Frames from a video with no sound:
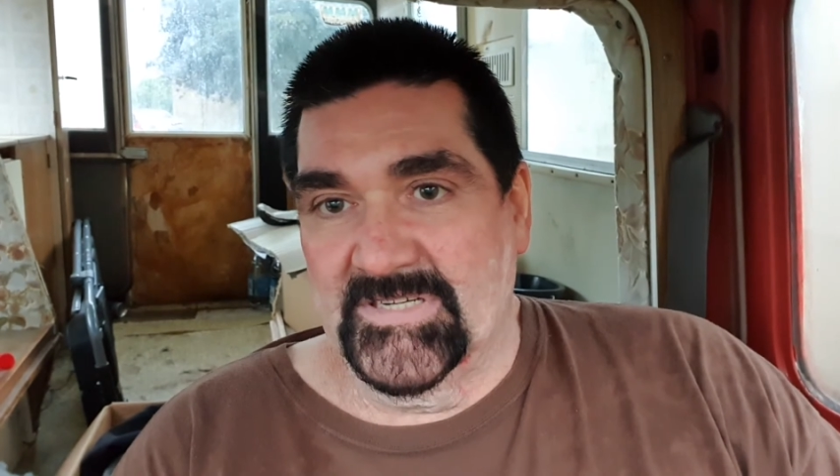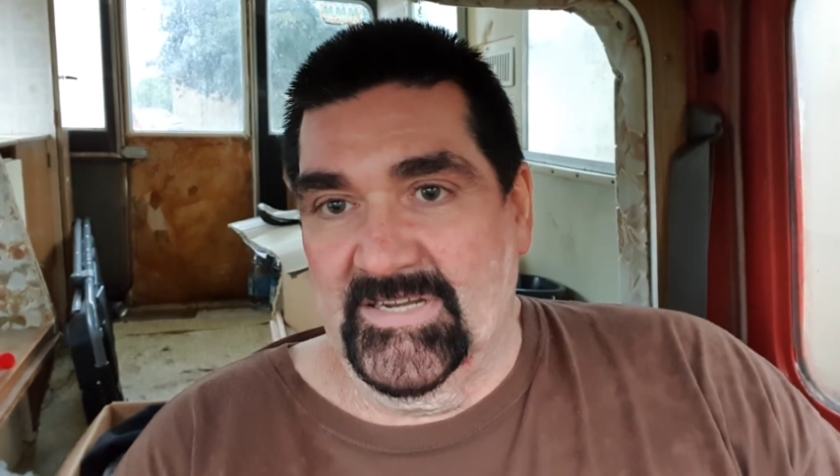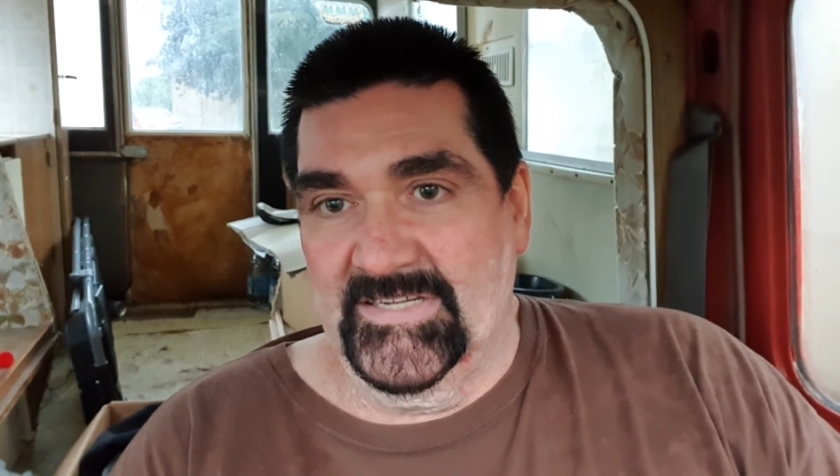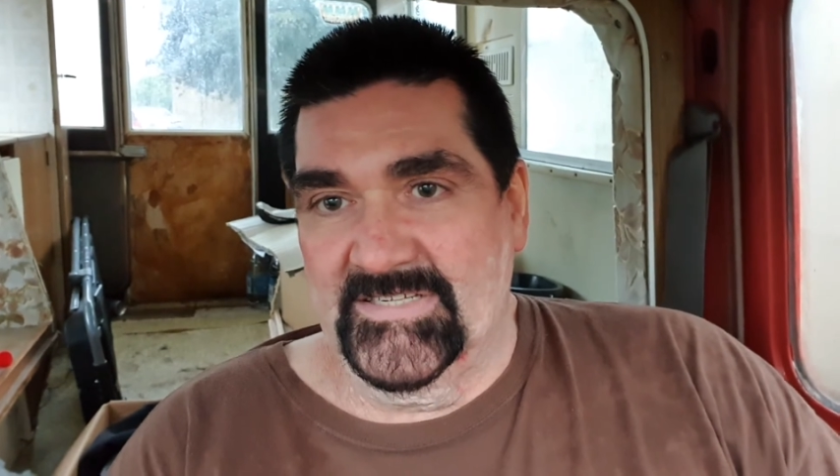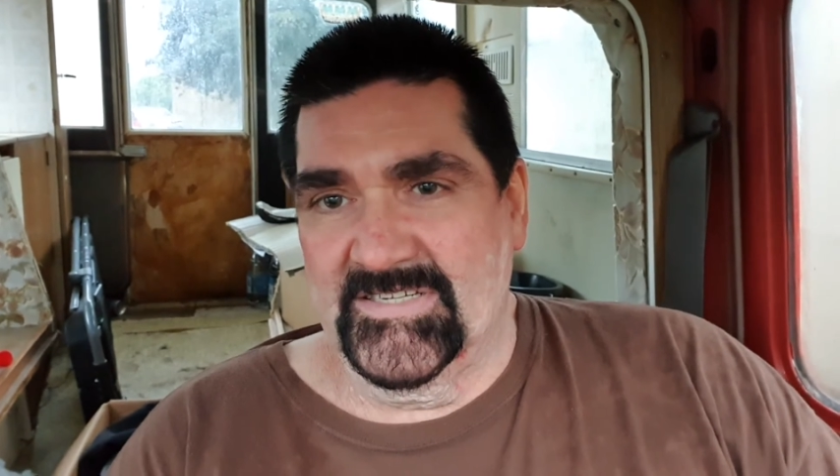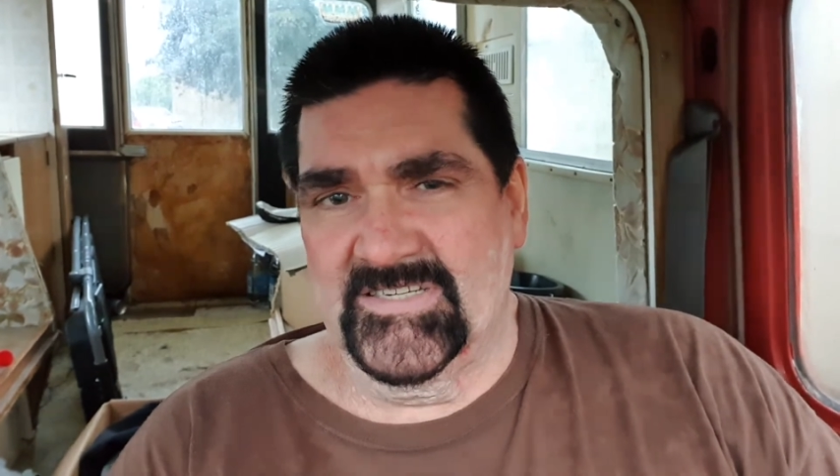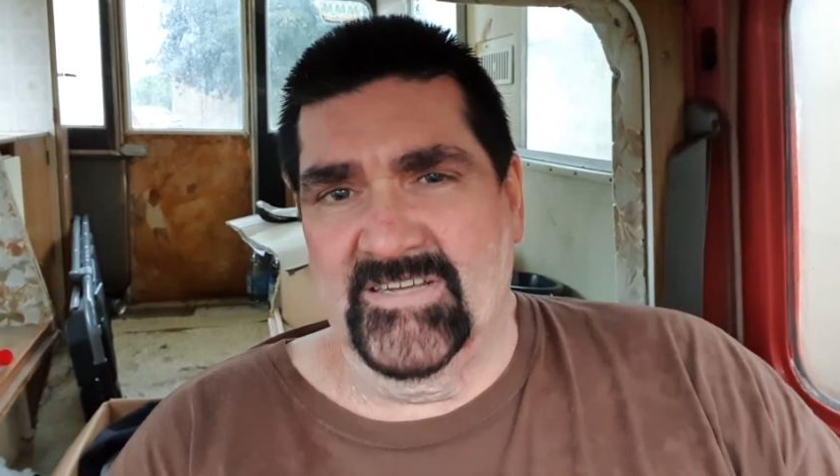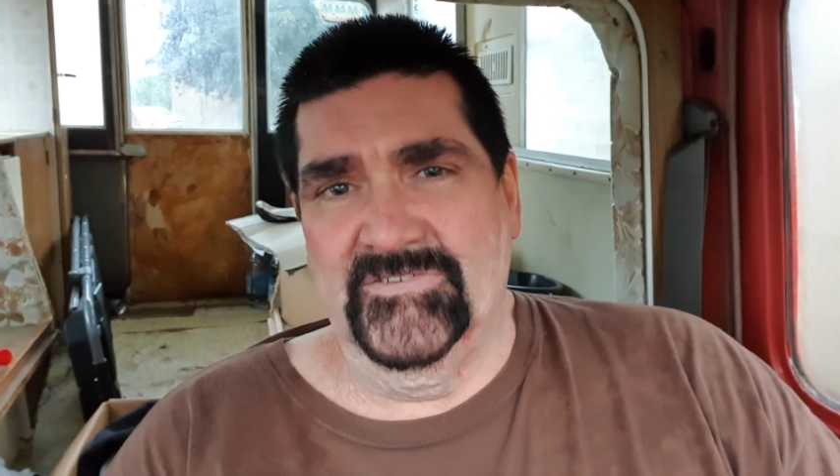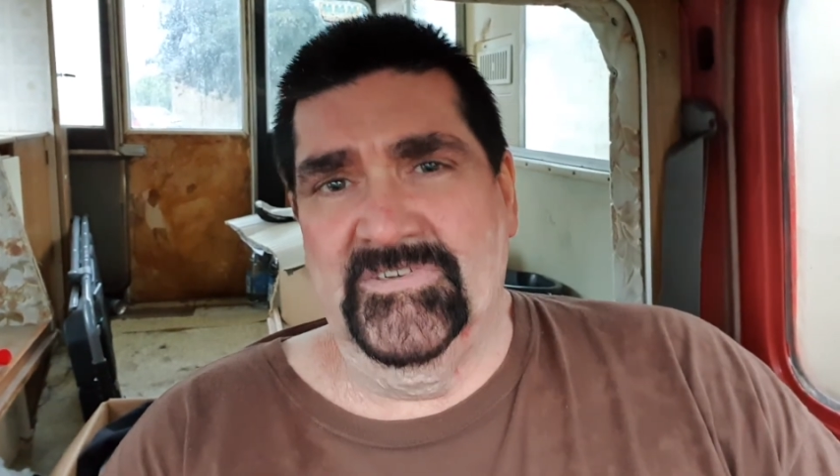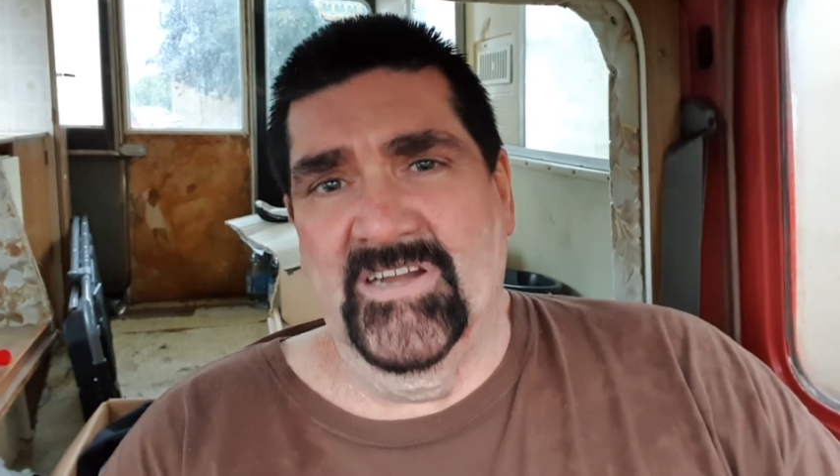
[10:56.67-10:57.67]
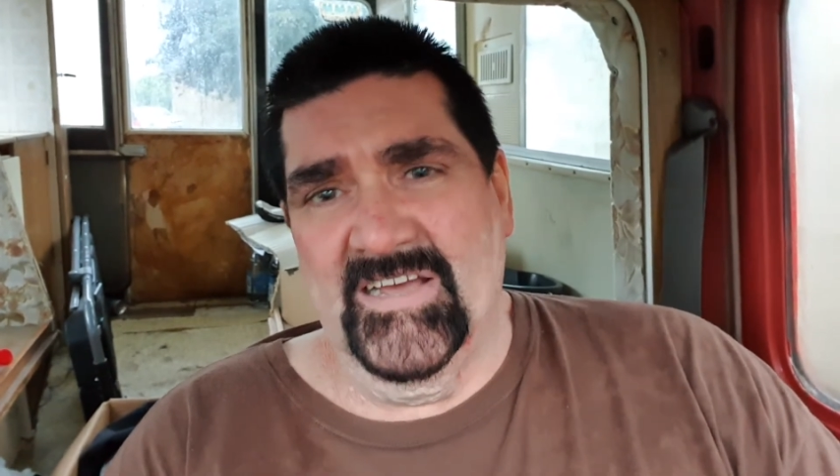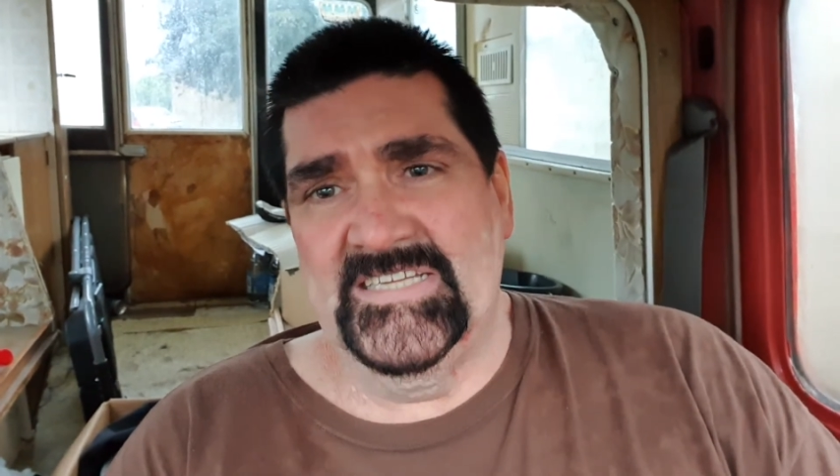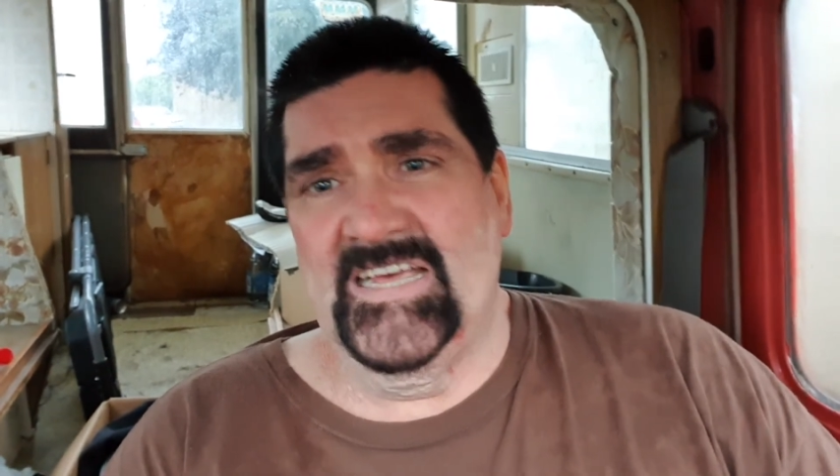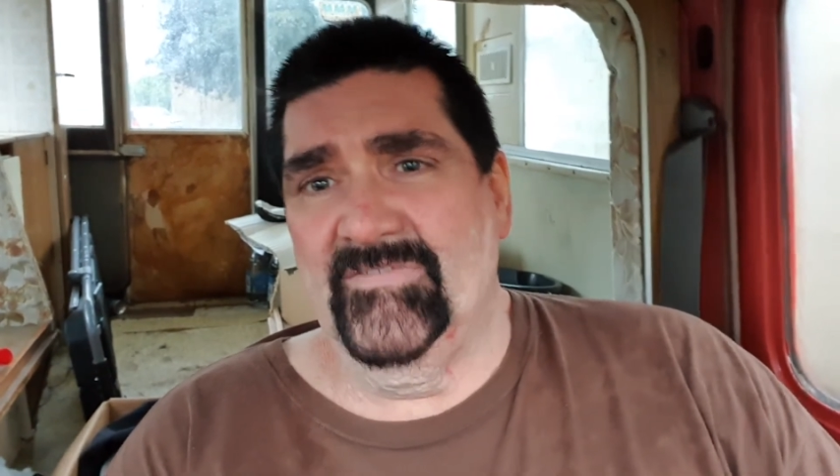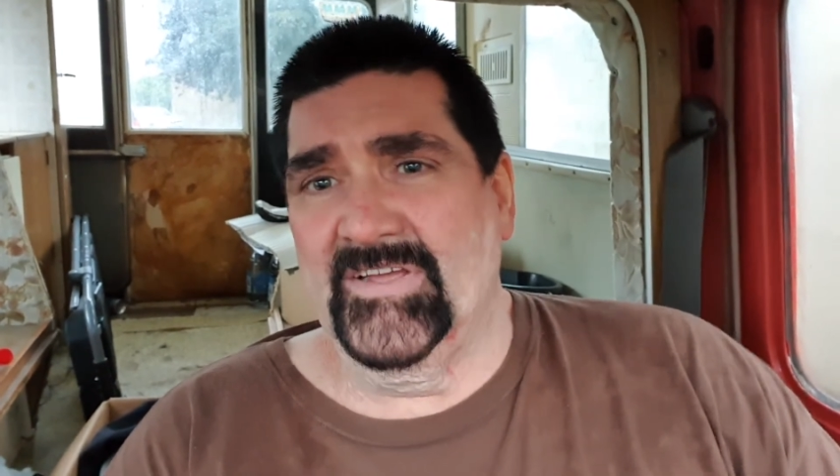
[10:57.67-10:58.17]
and it's so
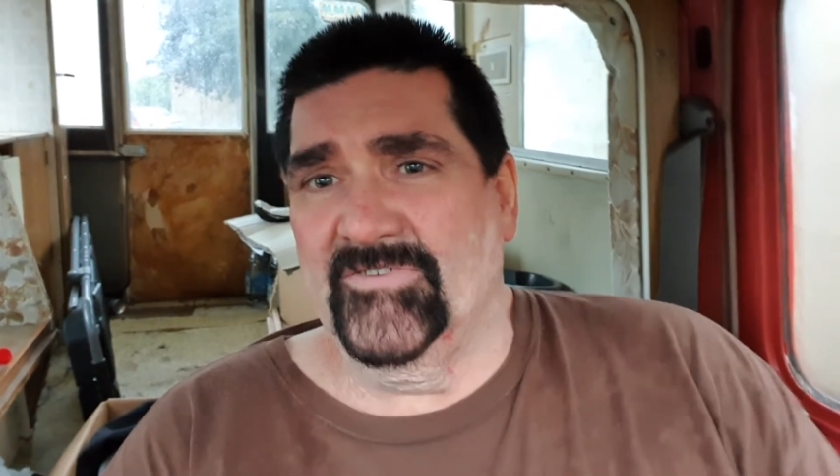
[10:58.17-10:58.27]
nice having